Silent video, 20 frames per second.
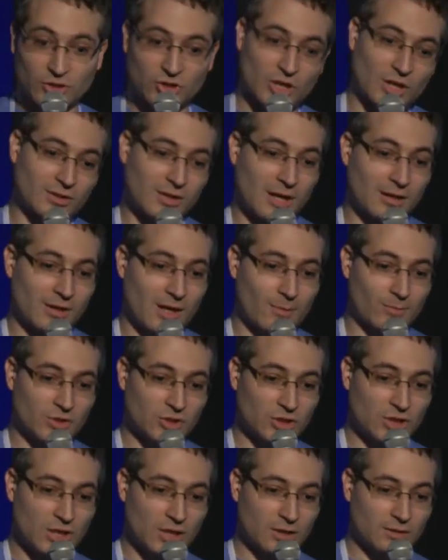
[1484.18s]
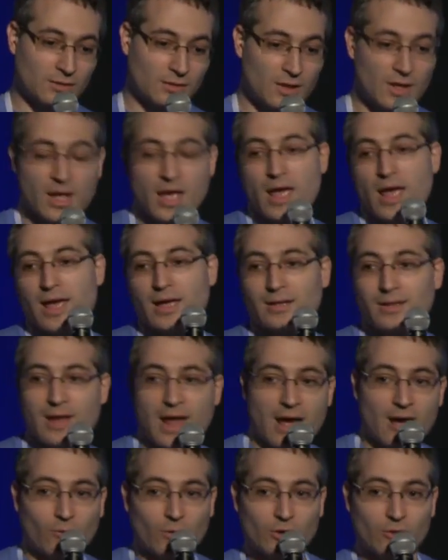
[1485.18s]
shut down that machine. And
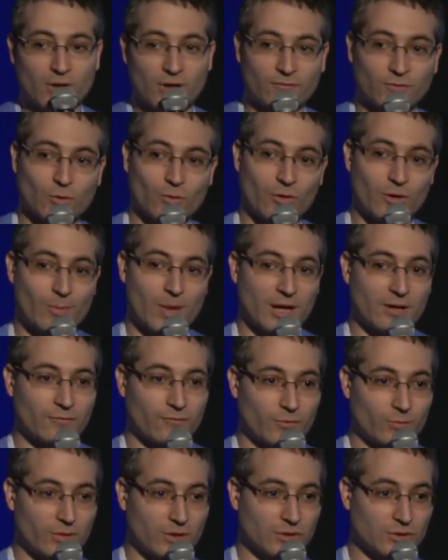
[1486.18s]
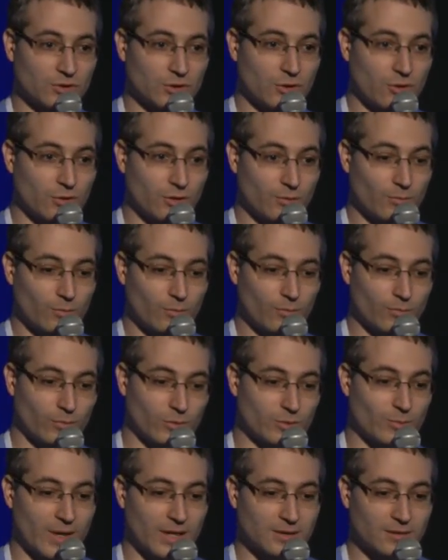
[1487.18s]
now we don't have to worry about it from any security
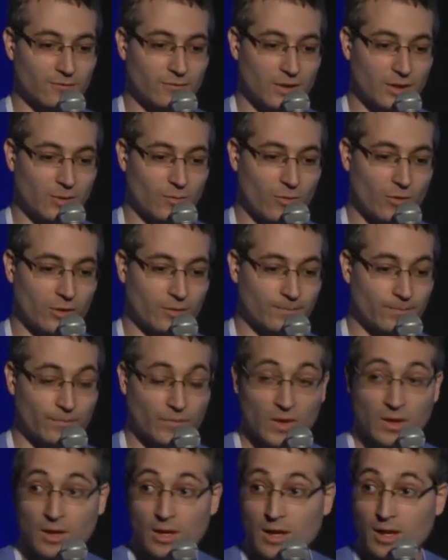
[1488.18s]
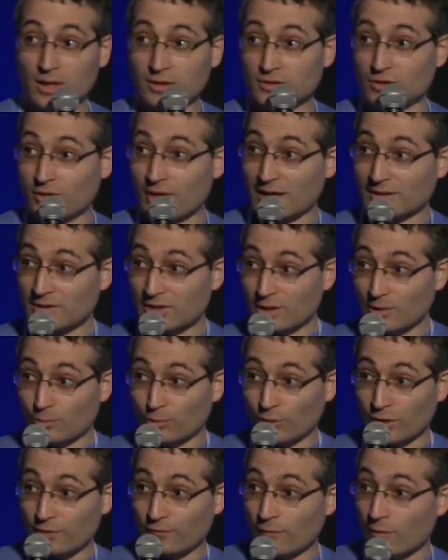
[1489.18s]
perspective anymore. So that's a
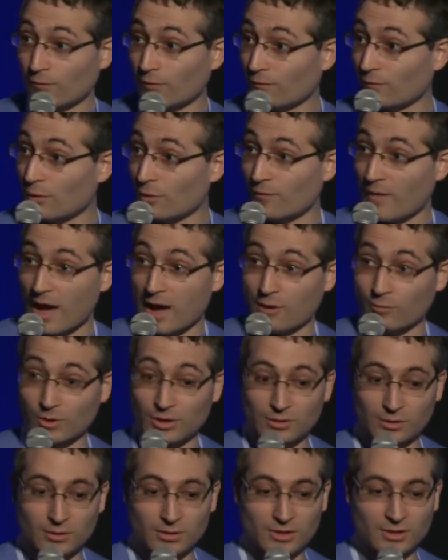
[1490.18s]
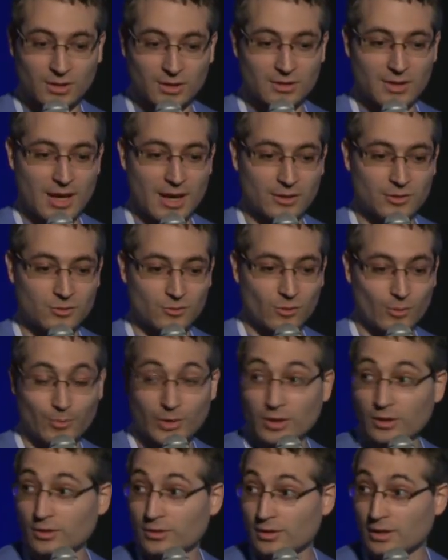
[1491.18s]
brief overview of how we conduct the actual
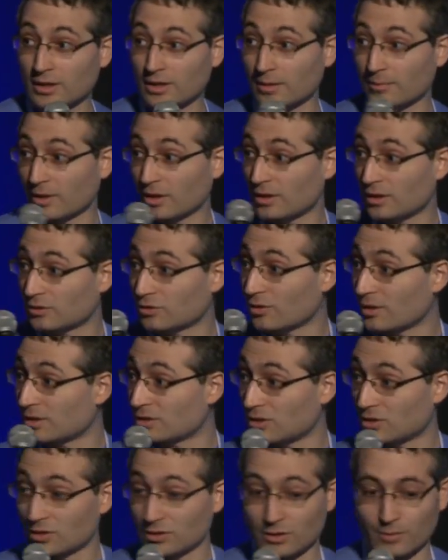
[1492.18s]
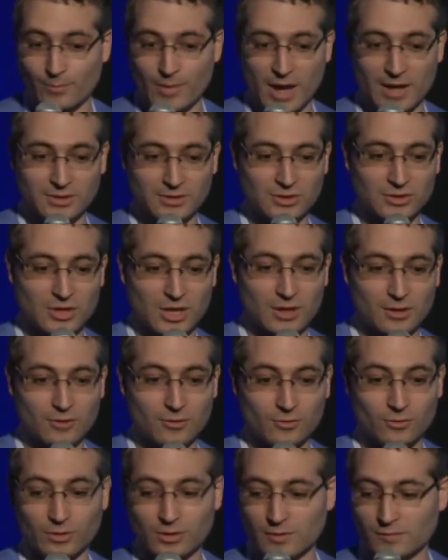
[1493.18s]
build. And I'm going to transition it back to Jake,
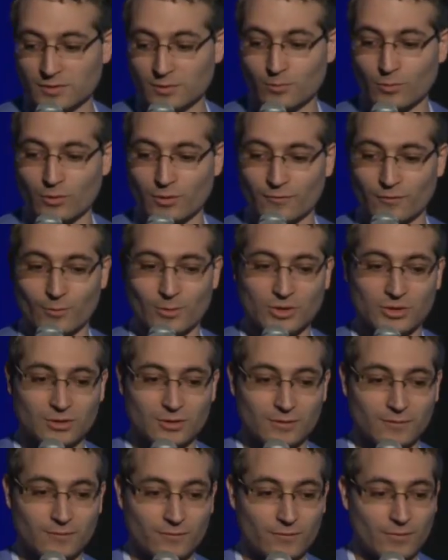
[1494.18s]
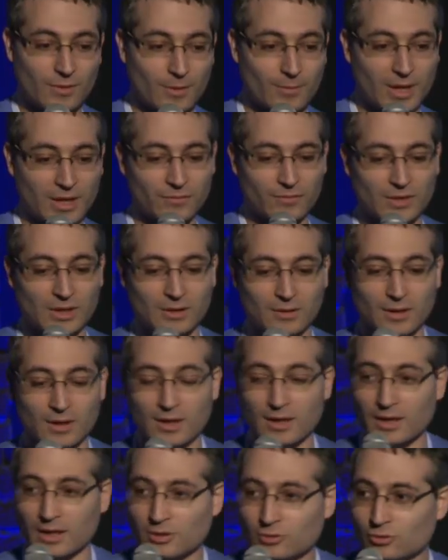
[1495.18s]
who will give some more information about the
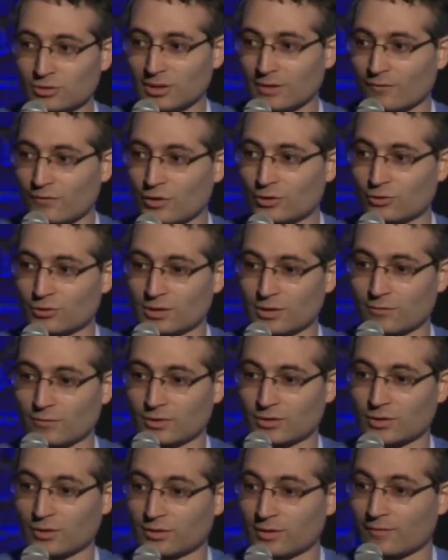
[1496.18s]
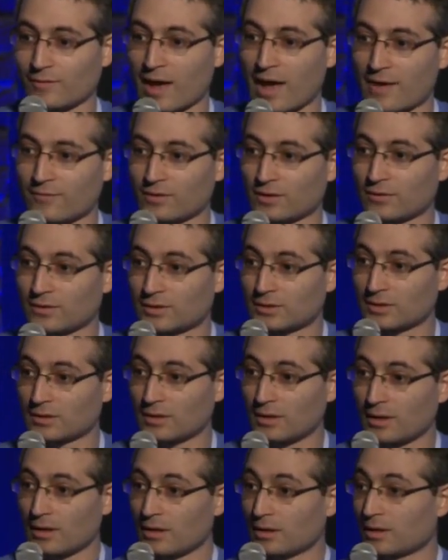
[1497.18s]
interesting features that result of having this
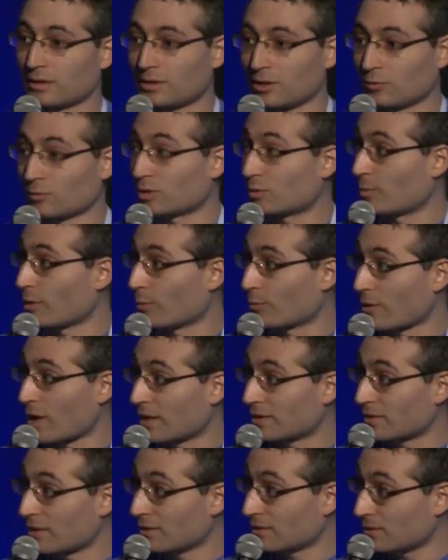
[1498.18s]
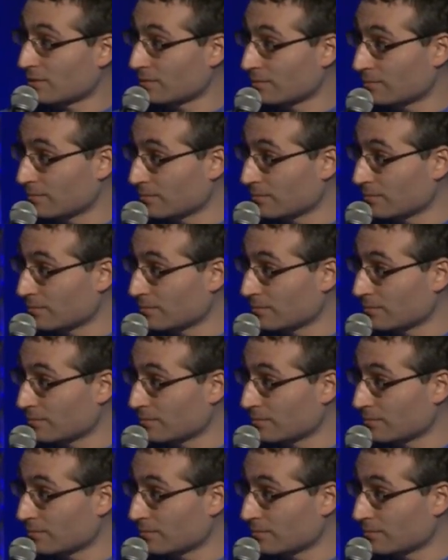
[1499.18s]
continuous build process.